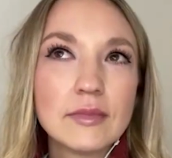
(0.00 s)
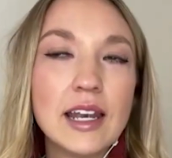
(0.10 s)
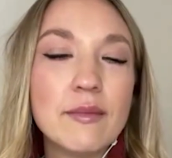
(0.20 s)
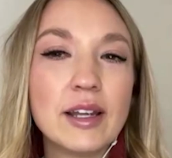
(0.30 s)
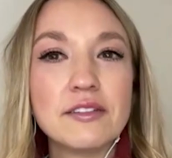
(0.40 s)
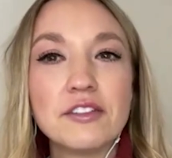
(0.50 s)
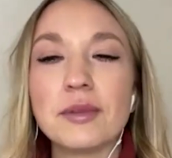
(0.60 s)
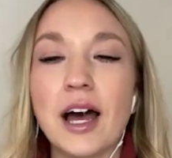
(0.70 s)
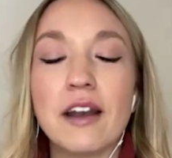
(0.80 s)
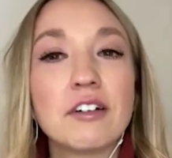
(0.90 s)
And it makes me feel
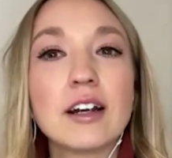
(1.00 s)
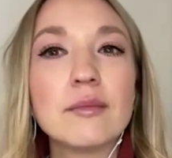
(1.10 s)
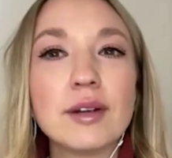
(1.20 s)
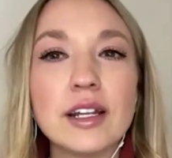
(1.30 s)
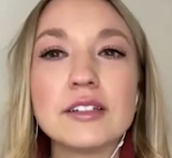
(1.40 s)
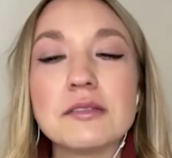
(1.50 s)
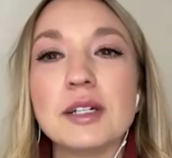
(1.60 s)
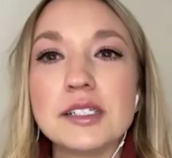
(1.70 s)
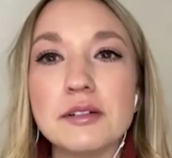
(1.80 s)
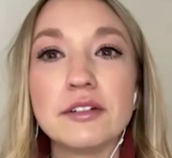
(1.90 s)
bad for her, but it also
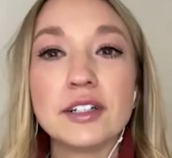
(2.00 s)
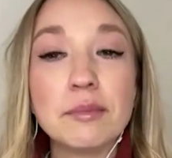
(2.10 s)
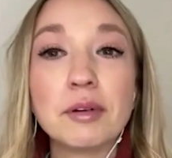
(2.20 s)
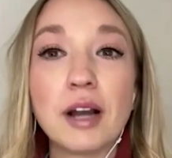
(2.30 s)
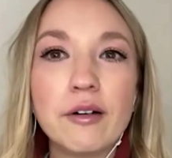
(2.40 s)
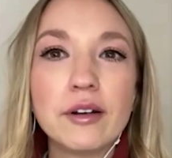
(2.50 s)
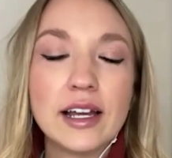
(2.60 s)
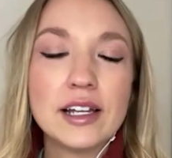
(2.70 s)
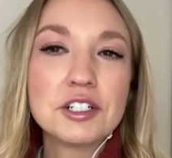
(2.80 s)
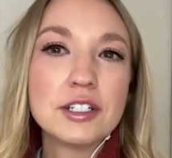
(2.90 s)
makes me really proud
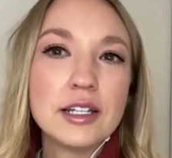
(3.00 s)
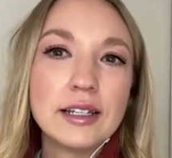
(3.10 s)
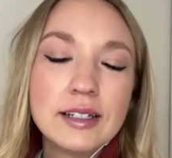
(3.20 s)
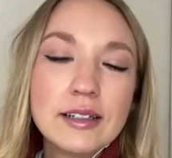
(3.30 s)
that she